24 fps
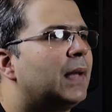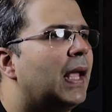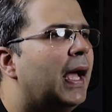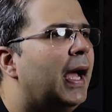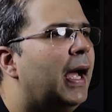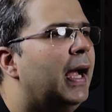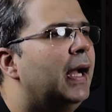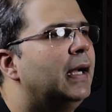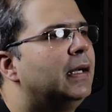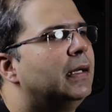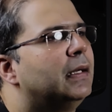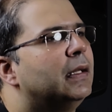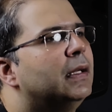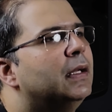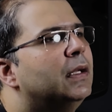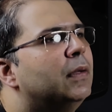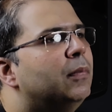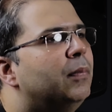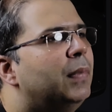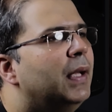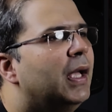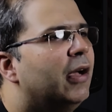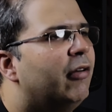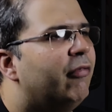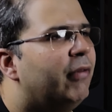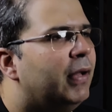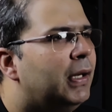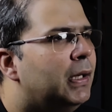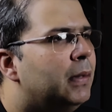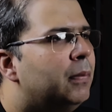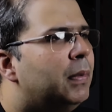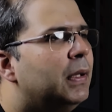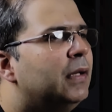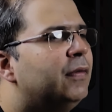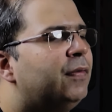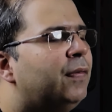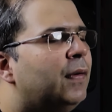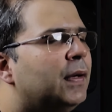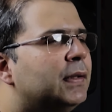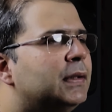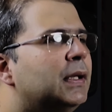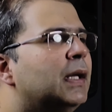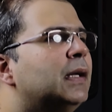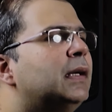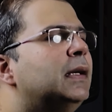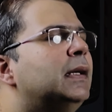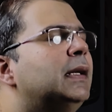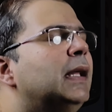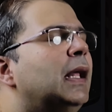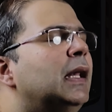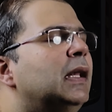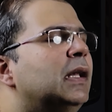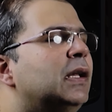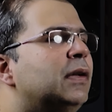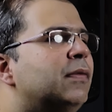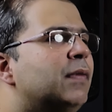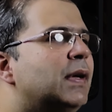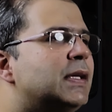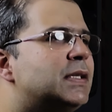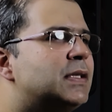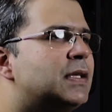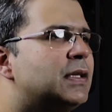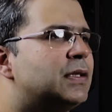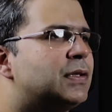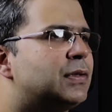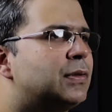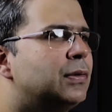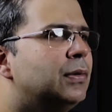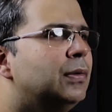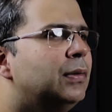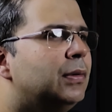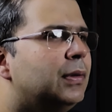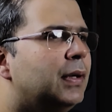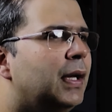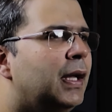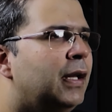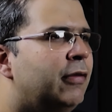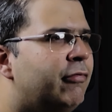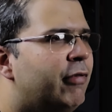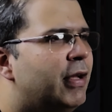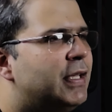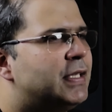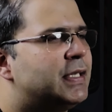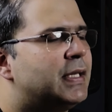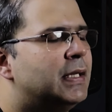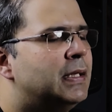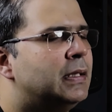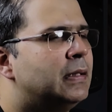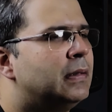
and be available for the retail investors to invest in.